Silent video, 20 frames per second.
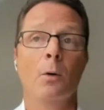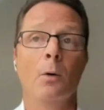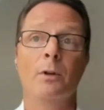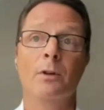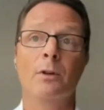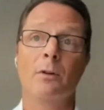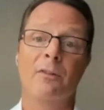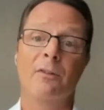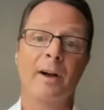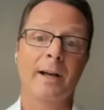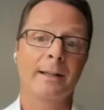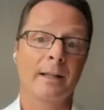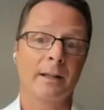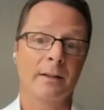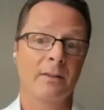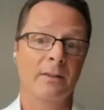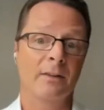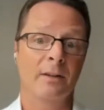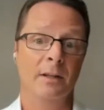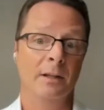with the fact
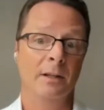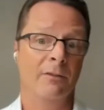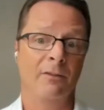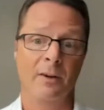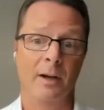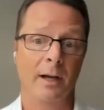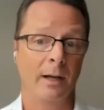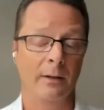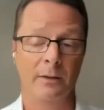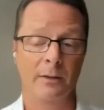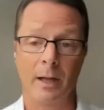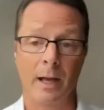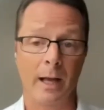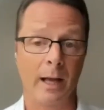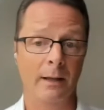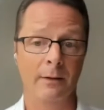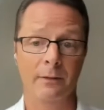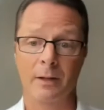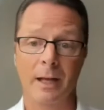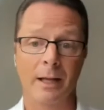that Signify
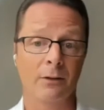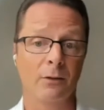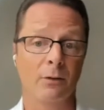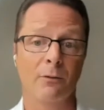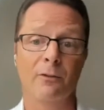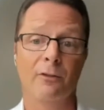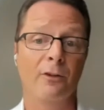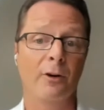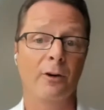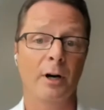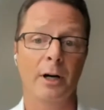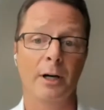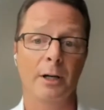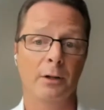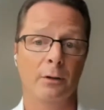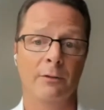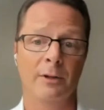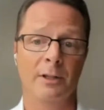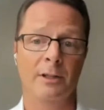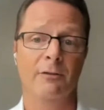has a very
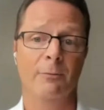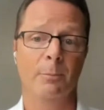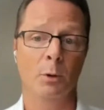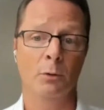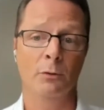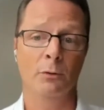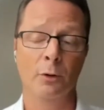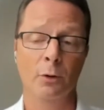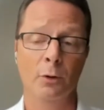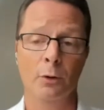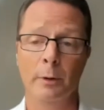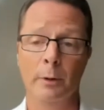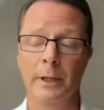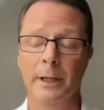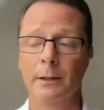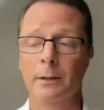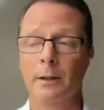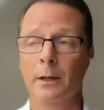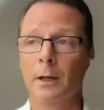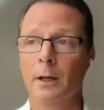innovative portfolio
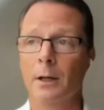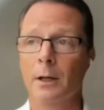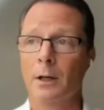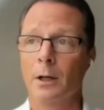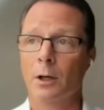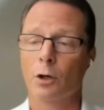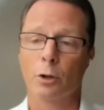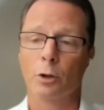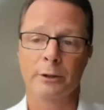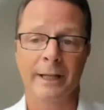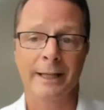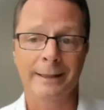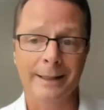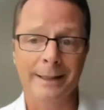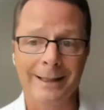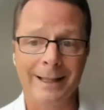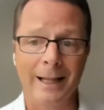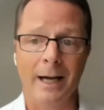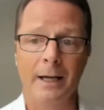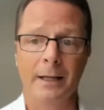in
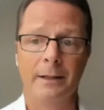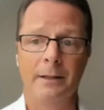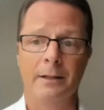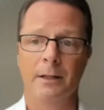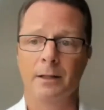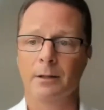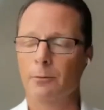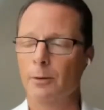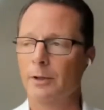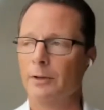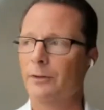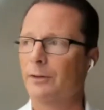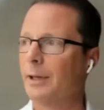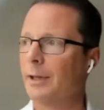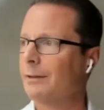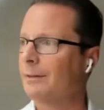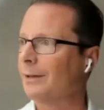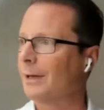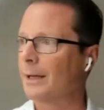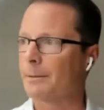connected lighting with
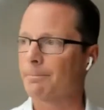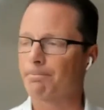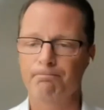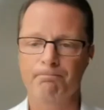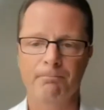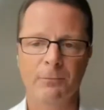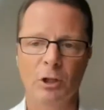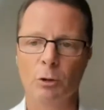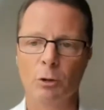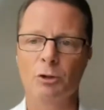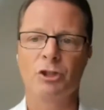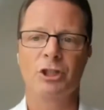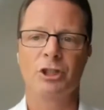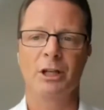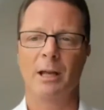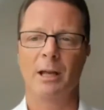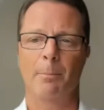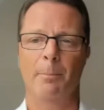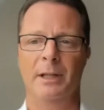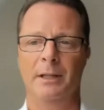things like
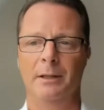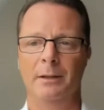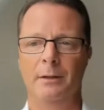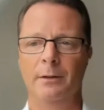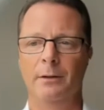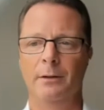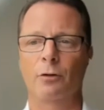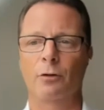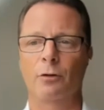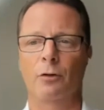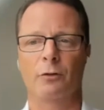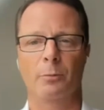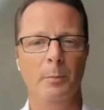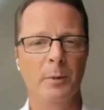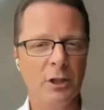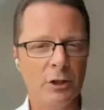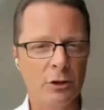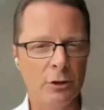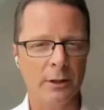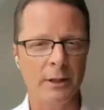gigabit
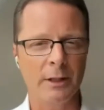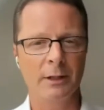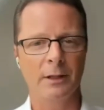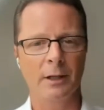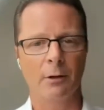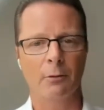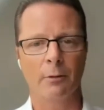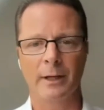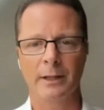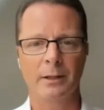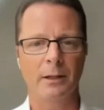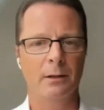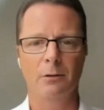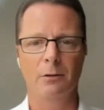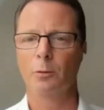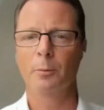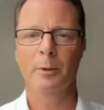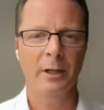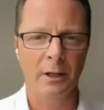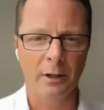transmission, integrated
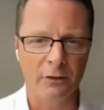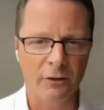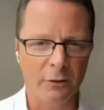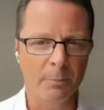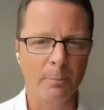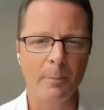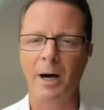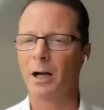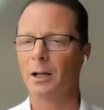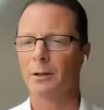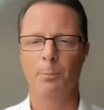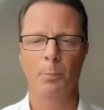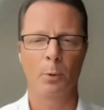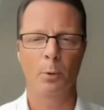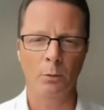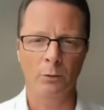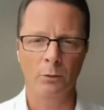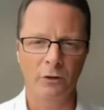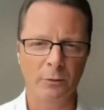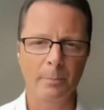luminaires, smart
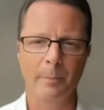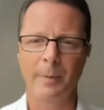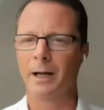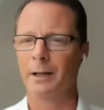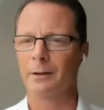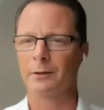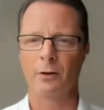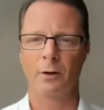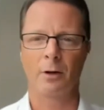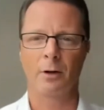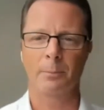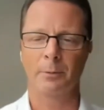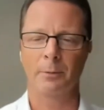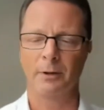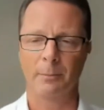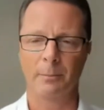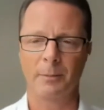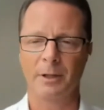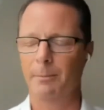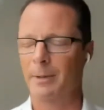poles, smart
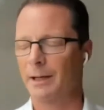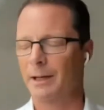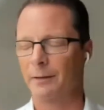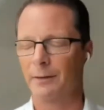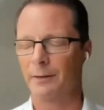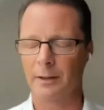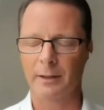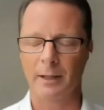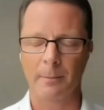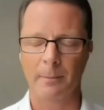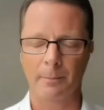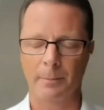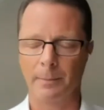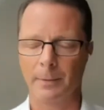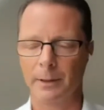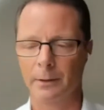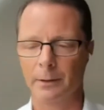hubs. I mean, many things that